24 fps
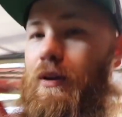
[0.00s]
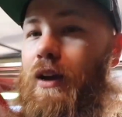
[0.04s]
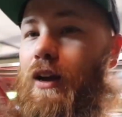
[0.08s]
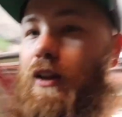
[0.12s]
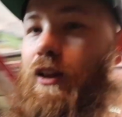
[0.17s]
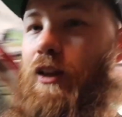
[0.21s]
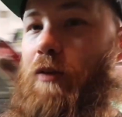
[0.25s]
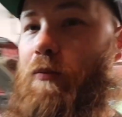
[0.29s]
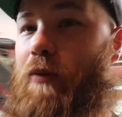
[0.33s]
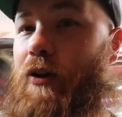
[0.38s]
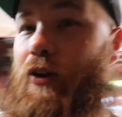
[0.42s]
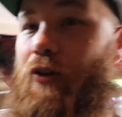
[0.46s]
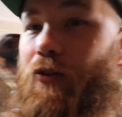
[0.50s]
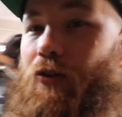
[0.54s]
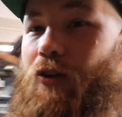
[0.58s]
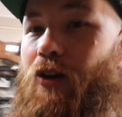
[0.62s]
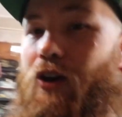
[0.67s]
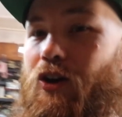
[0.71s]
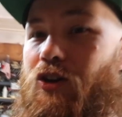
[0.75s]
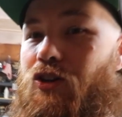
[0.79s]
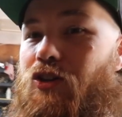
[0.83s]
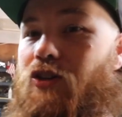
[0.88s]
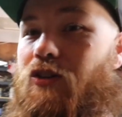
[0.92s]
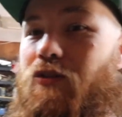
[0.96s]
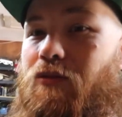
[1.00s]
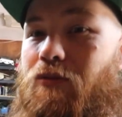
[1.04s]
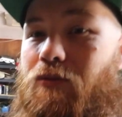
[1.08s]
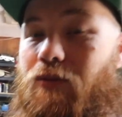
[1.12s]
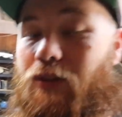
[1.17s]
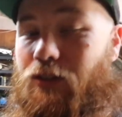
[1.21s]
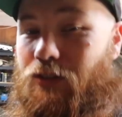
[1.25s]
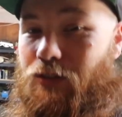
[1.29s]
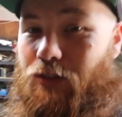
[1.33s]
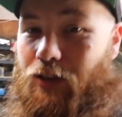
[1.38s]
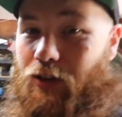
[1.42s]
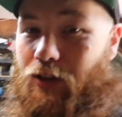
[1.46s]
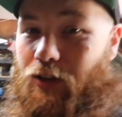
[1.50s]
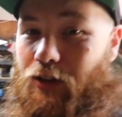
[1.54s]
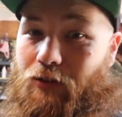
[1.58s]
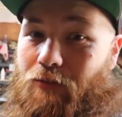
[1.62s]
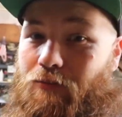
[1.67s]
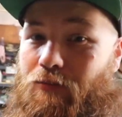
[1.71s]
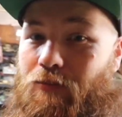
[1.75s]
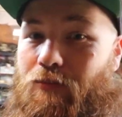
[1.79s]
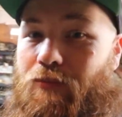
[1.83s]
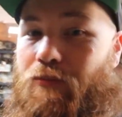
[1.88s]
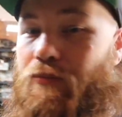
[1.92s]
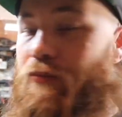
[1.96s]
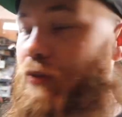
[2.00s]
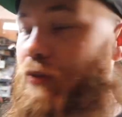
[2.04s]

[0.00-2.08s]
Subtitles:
I cleaned my garage. That's kind of a